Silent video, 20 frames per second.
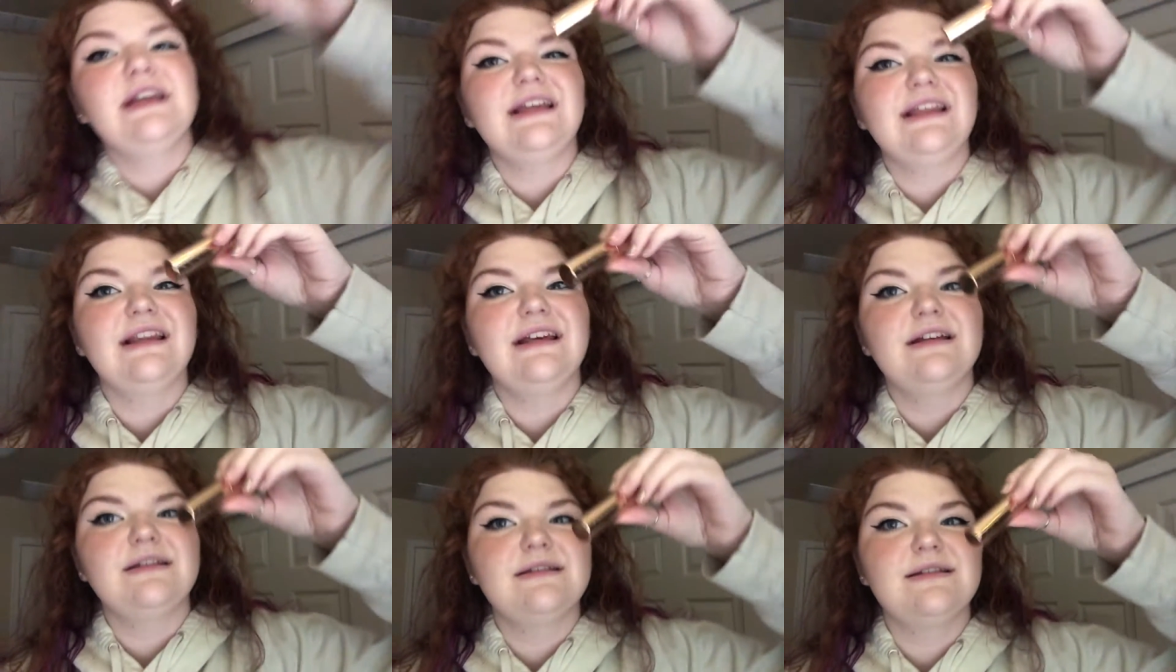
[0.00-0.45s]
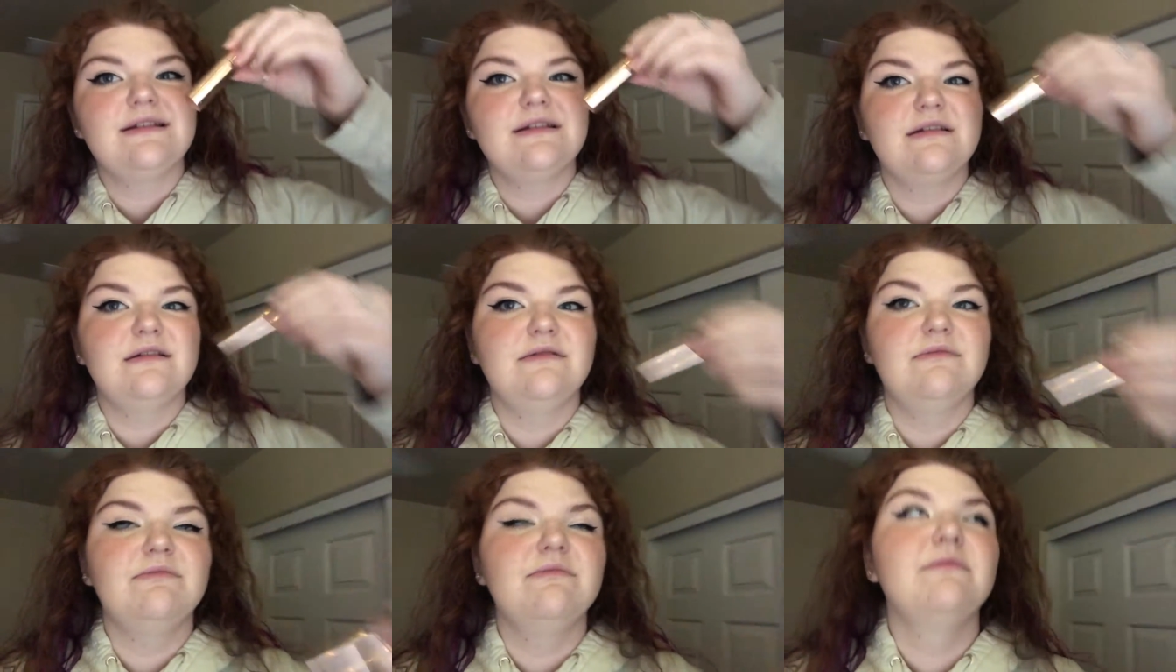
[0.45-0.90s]
take this
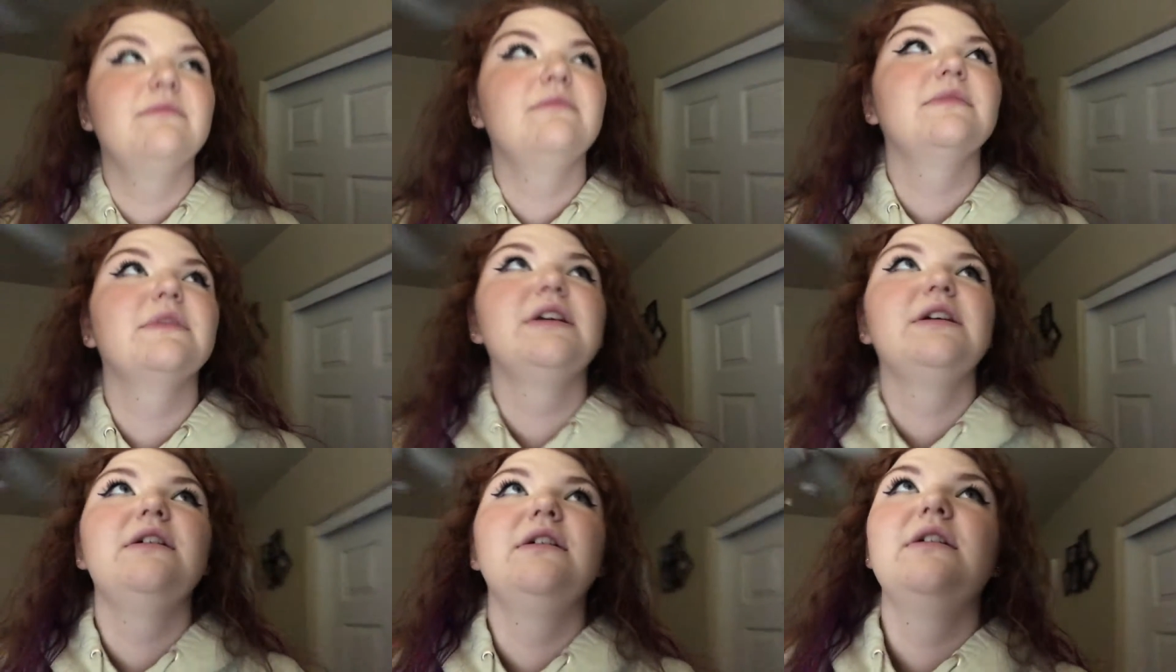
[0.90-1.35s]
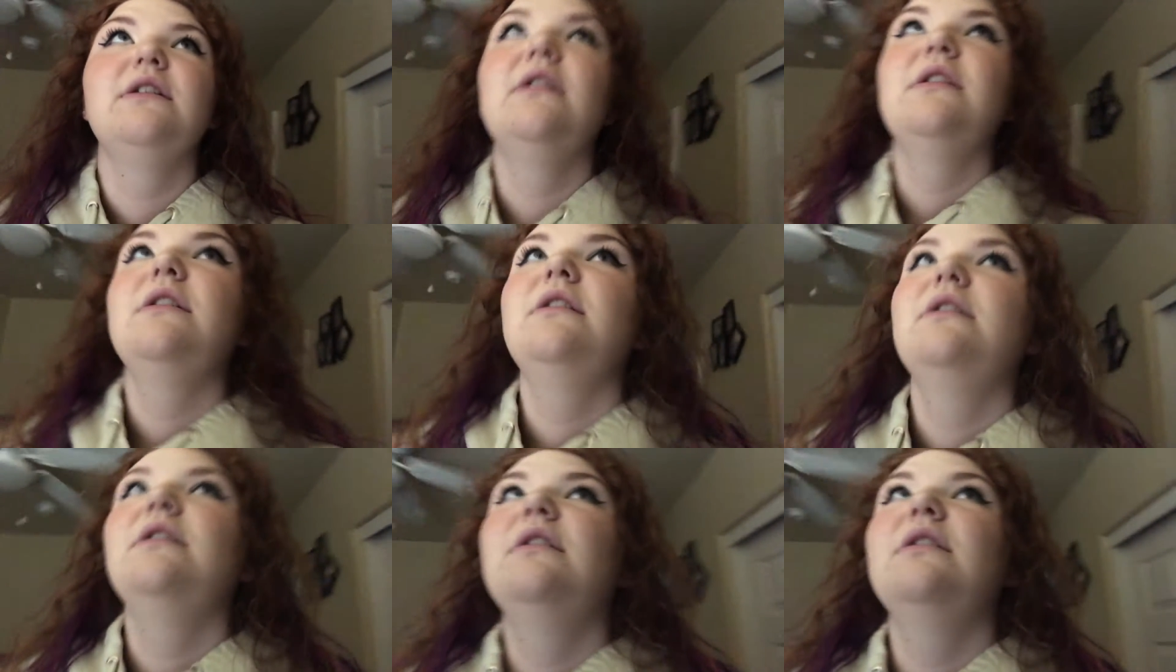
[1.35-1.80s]
and
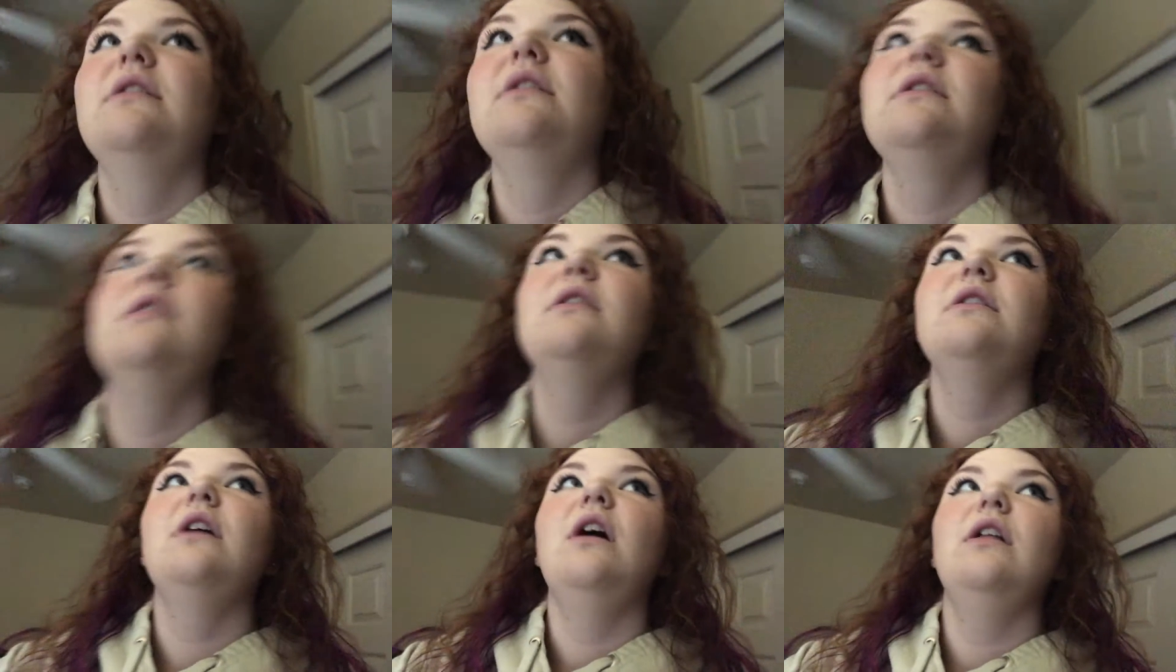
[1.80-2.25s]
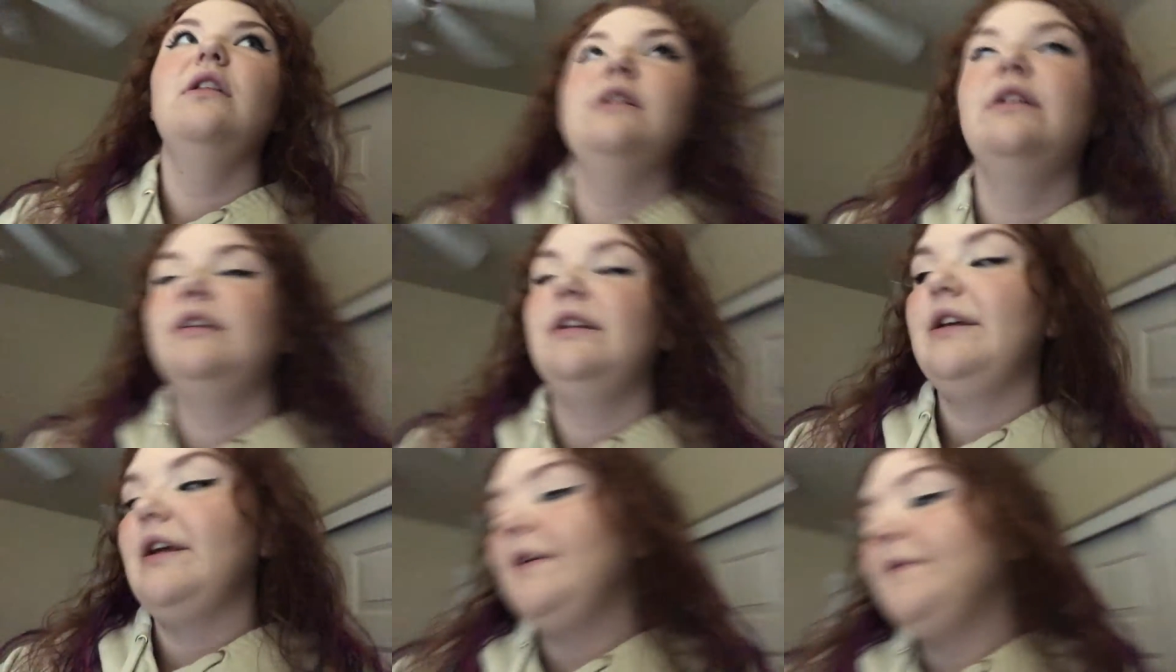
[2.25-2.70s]
call
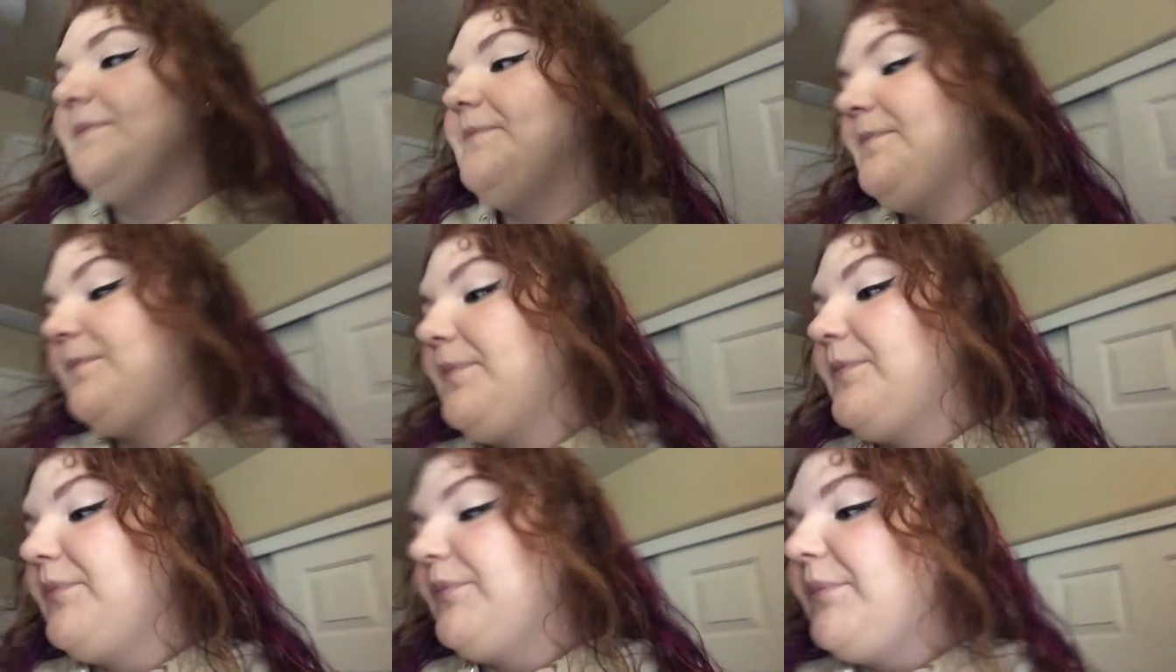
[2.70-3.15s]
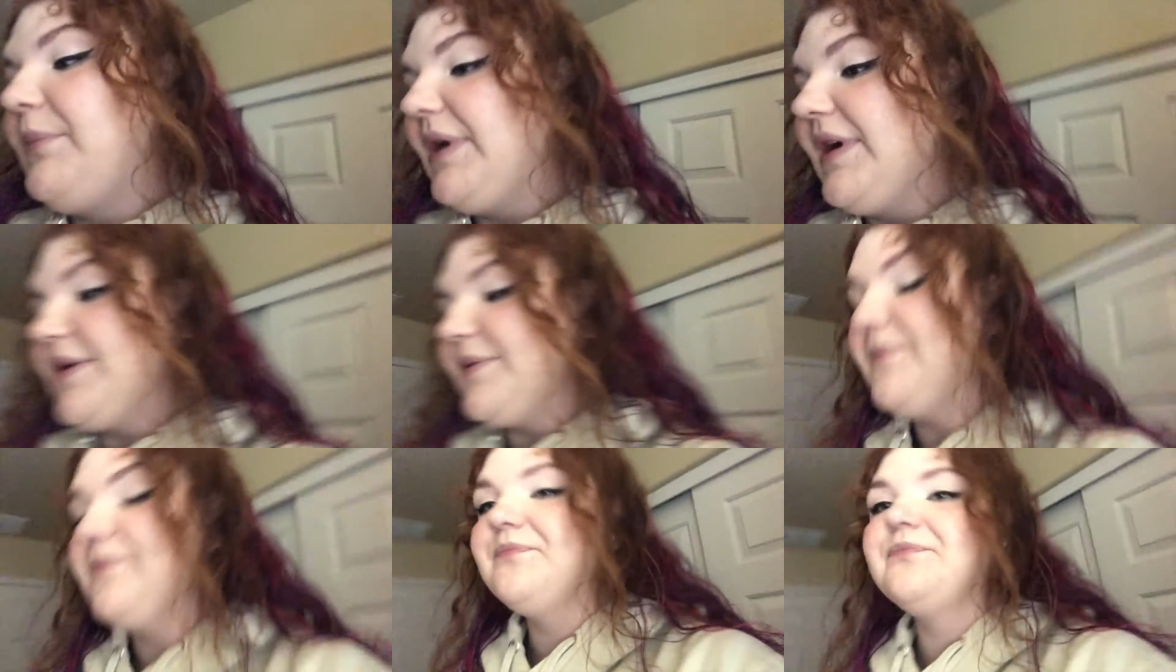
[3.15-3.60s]
it a day.
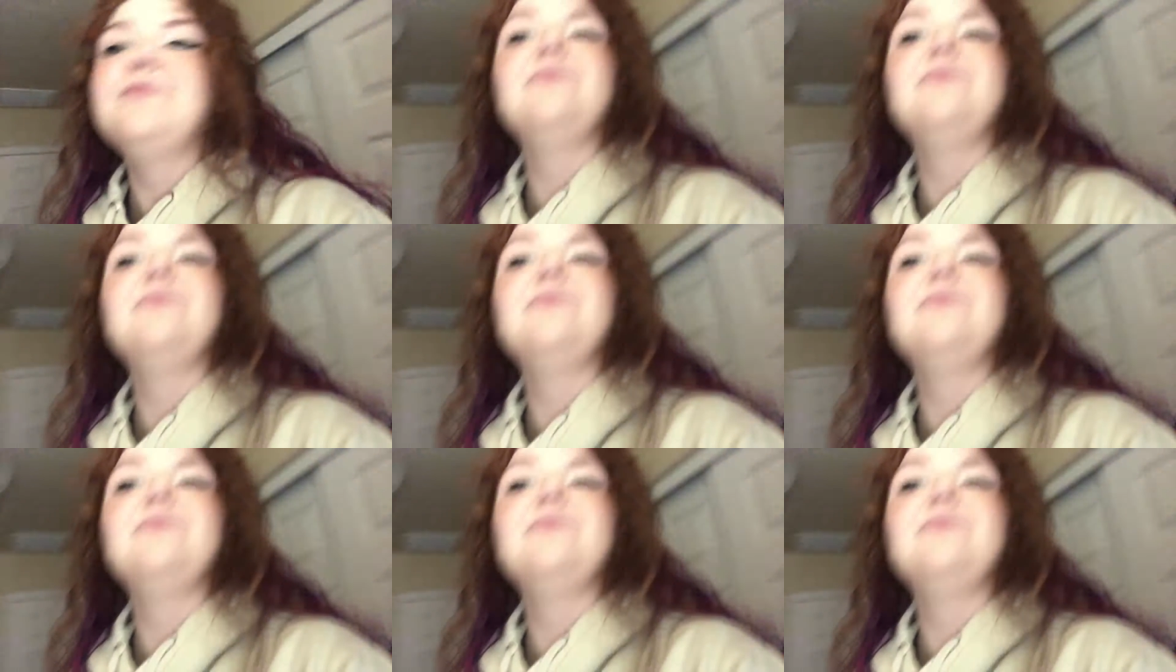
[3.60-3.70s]
But